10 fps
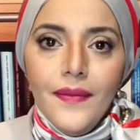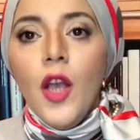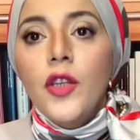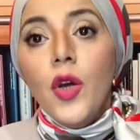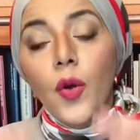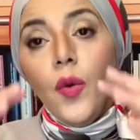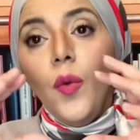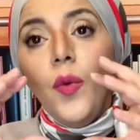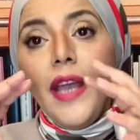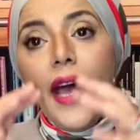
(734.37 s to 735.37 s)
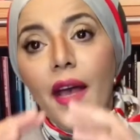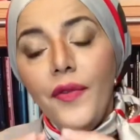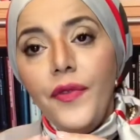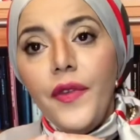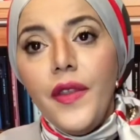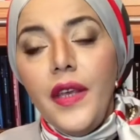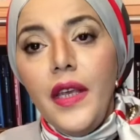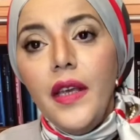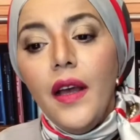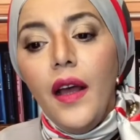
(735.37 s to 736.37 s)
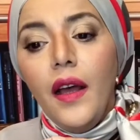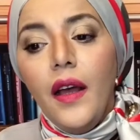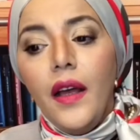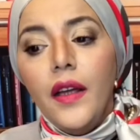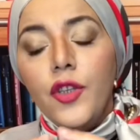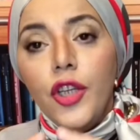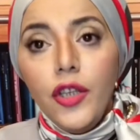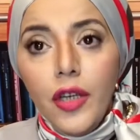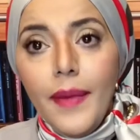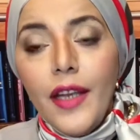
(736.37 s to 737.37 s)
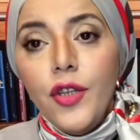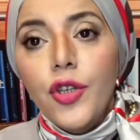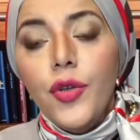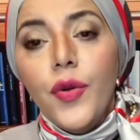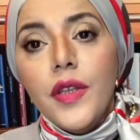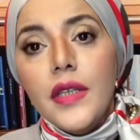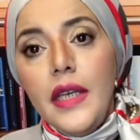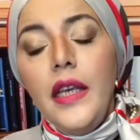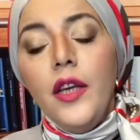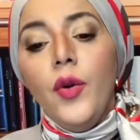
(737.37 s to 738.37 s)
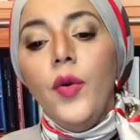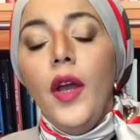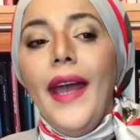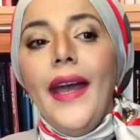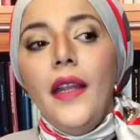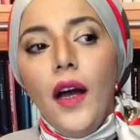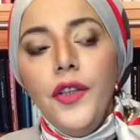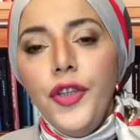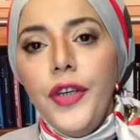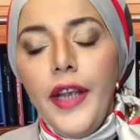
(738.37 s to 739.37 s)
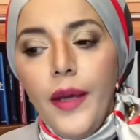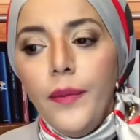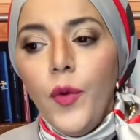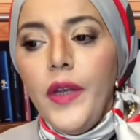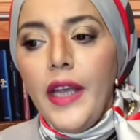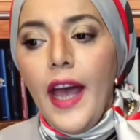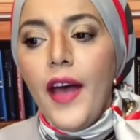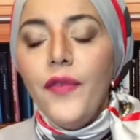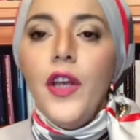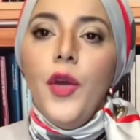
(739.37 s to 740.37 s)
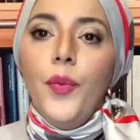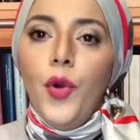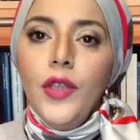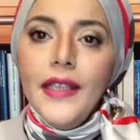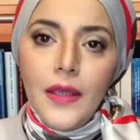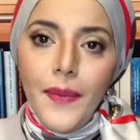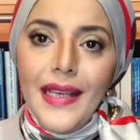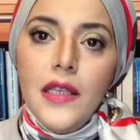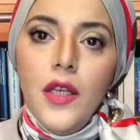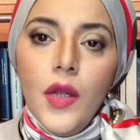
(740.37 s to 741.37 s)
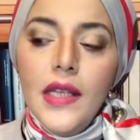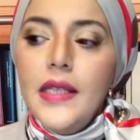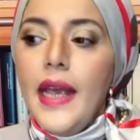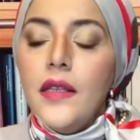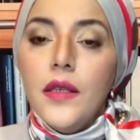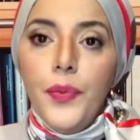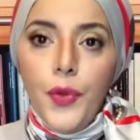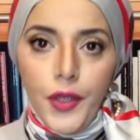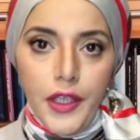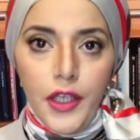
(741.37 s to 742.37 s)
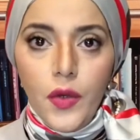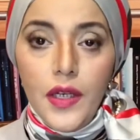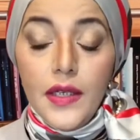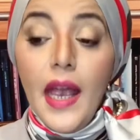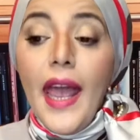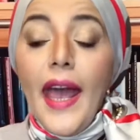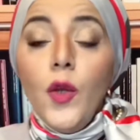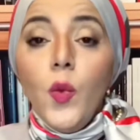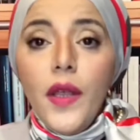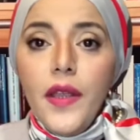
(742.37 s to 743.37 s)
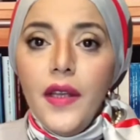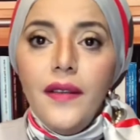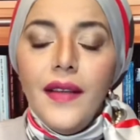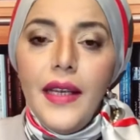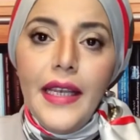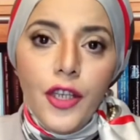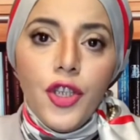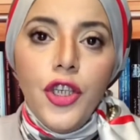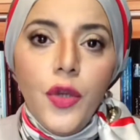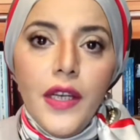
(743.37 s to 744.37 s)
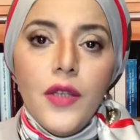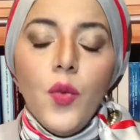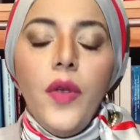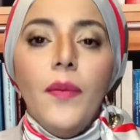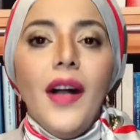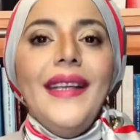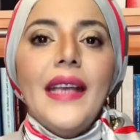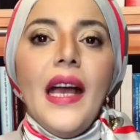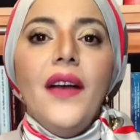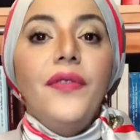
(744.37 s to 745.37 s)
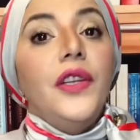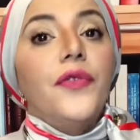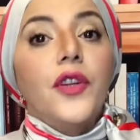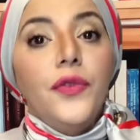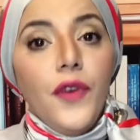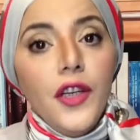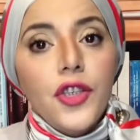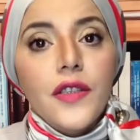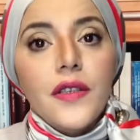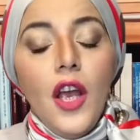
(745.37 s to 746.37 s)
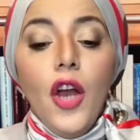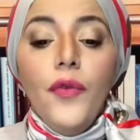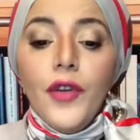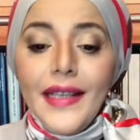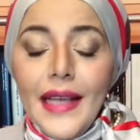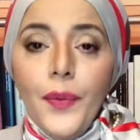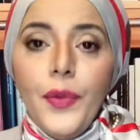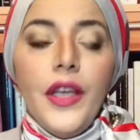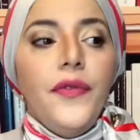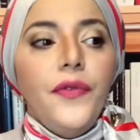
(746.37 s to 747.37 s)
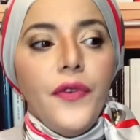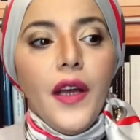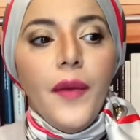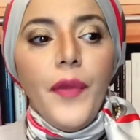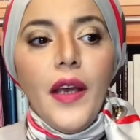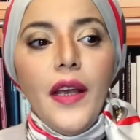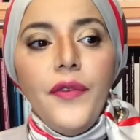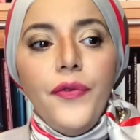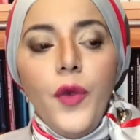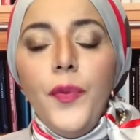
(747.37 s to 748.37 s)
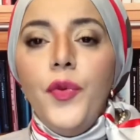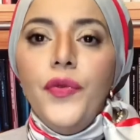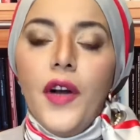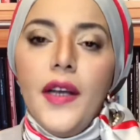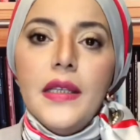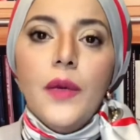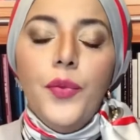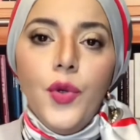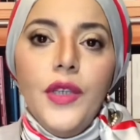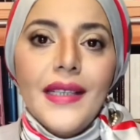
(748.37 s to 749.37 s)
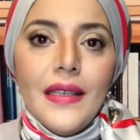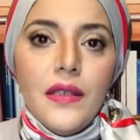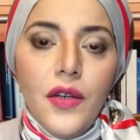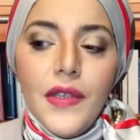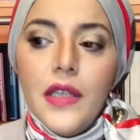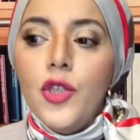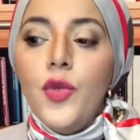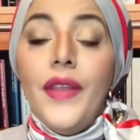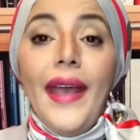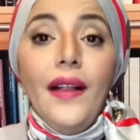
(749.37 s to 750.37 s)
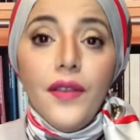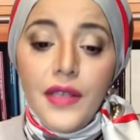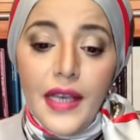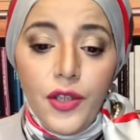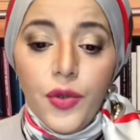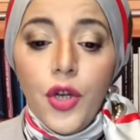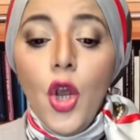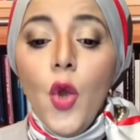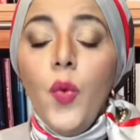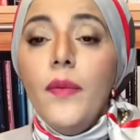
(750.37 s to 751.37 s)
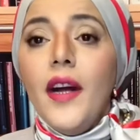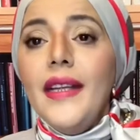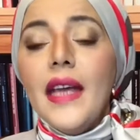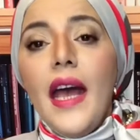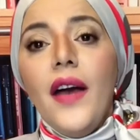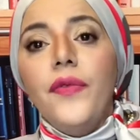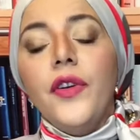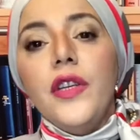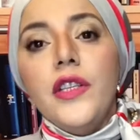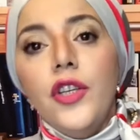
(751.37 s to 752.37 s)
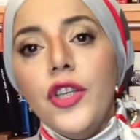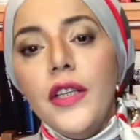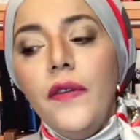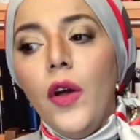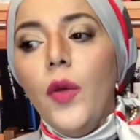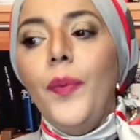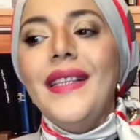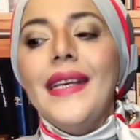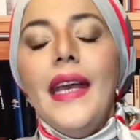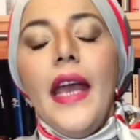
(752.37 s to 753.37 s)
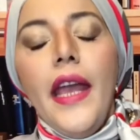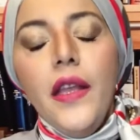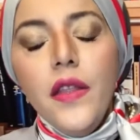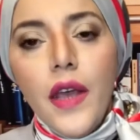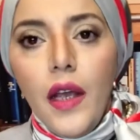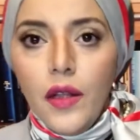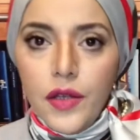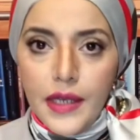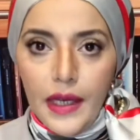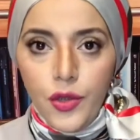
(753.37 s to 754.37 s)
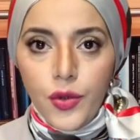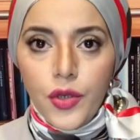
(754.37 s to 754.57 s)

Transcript: So we have the general manager or the CEO, and under him we have product-based units and supporting units. And within each unit we might have different functions. For example, if we provide some products and services to the health sector, we might have research and development in the health sector.